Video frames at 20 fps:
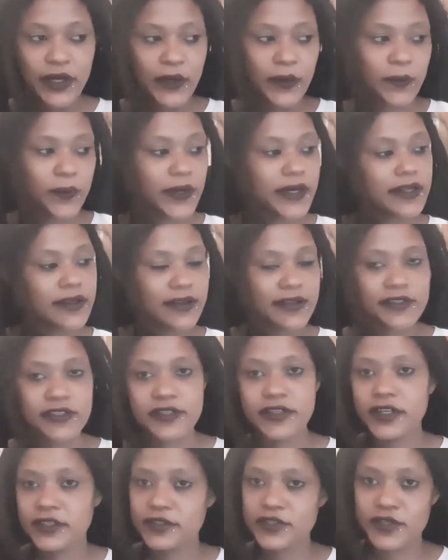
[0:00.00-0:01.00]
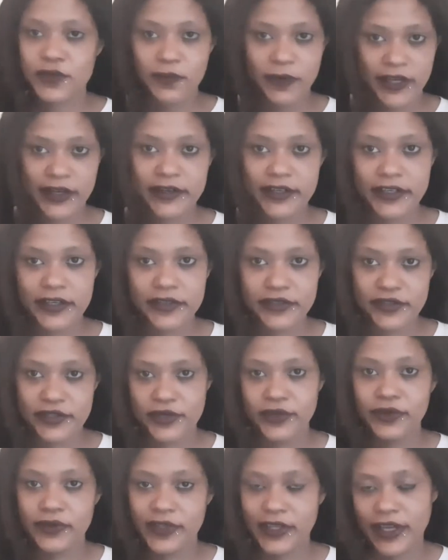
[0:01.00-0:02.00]
One is not superior
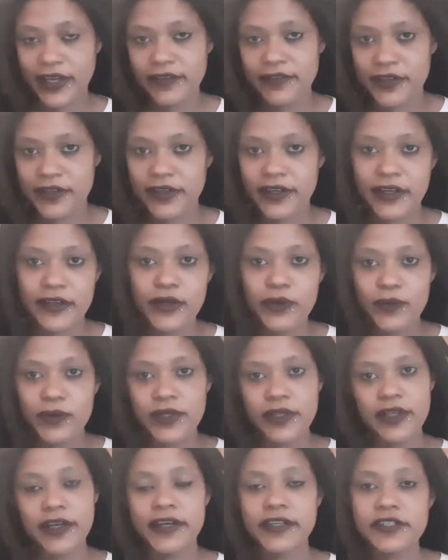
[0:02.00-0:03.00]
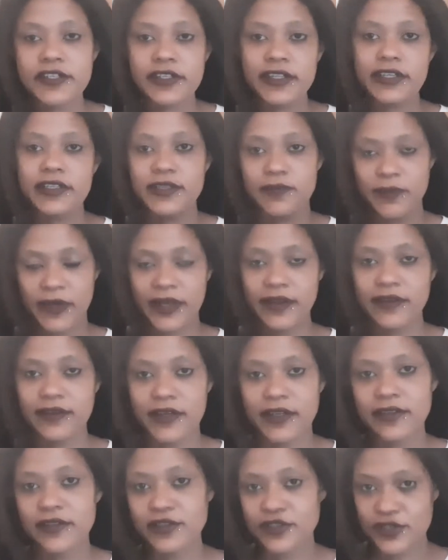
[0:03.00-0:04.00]
to the other, and it will largely depend
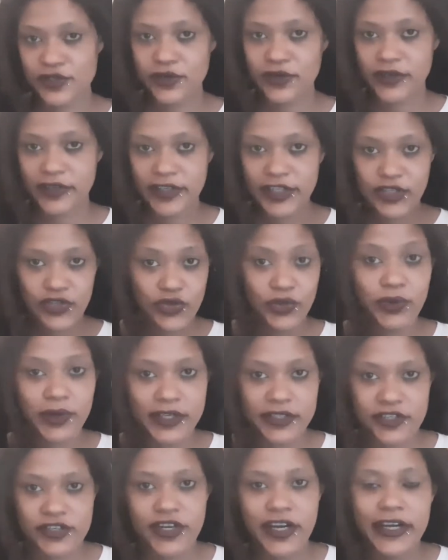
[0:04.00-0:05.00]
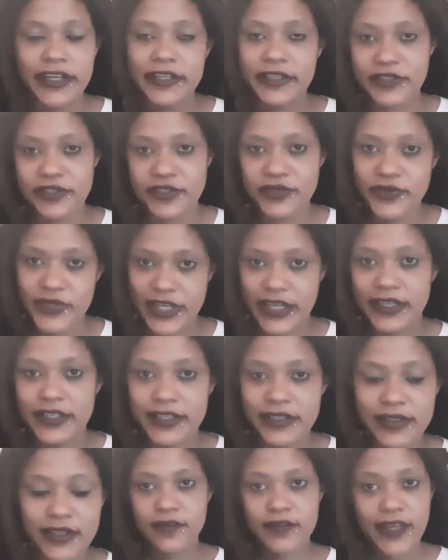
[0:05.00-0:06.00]
on the story you are trying to
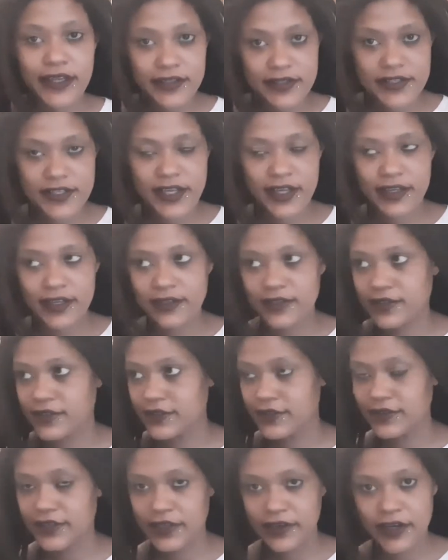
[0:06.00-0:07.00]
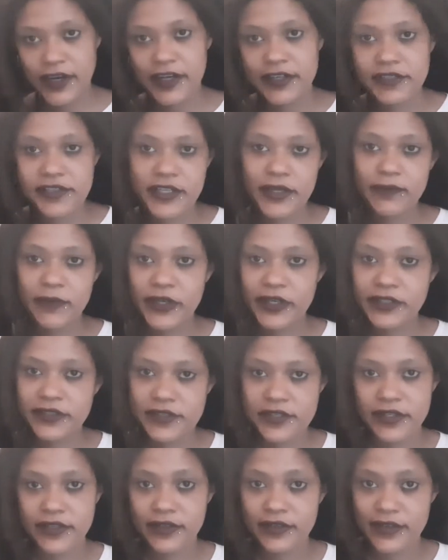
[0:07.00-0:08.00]
tell. That said, there are some
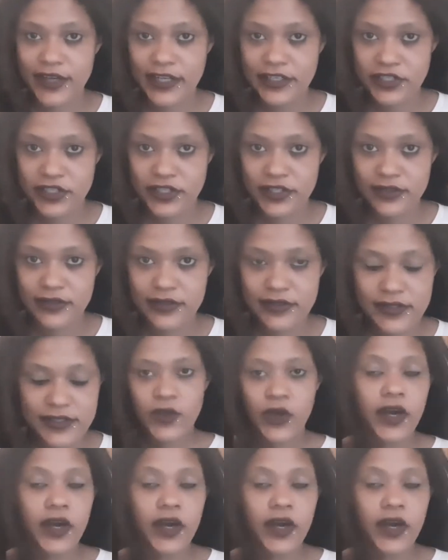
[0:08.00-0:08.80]
considerations.